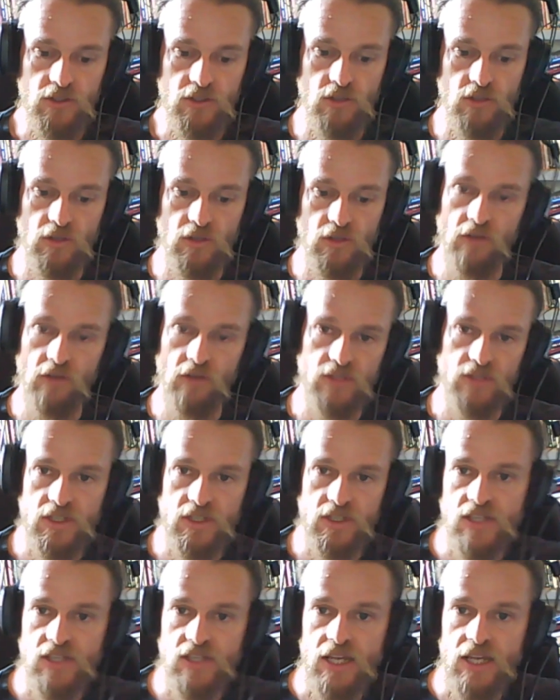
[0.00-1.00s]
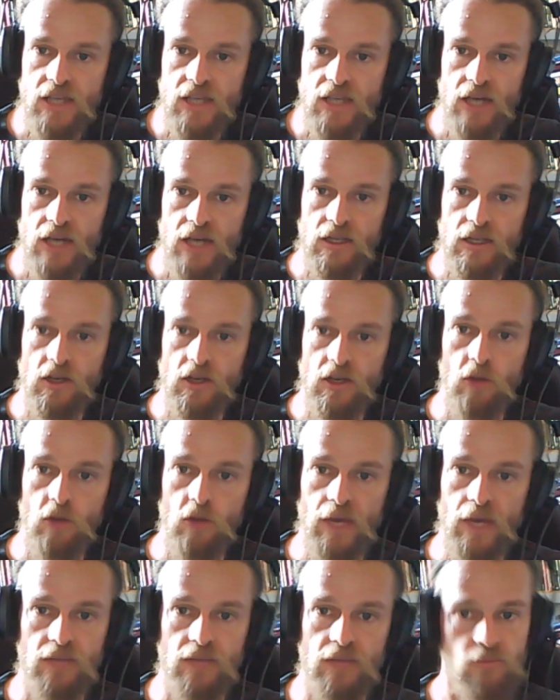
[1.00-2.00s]
2 that obviously stand out are
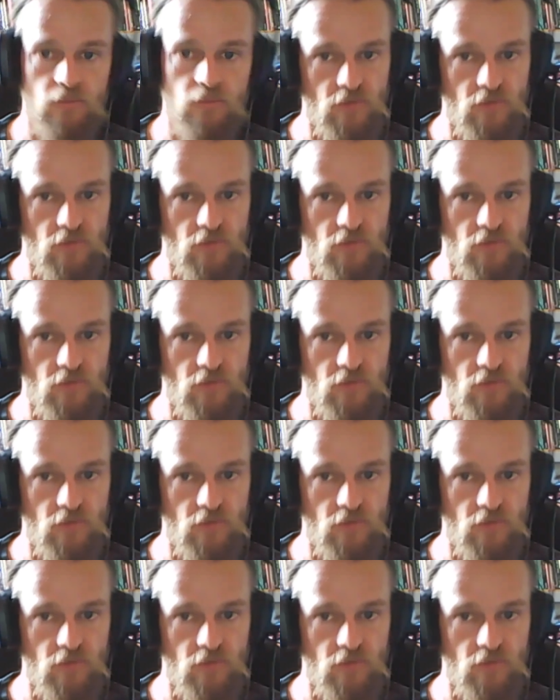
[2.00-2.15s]
Combat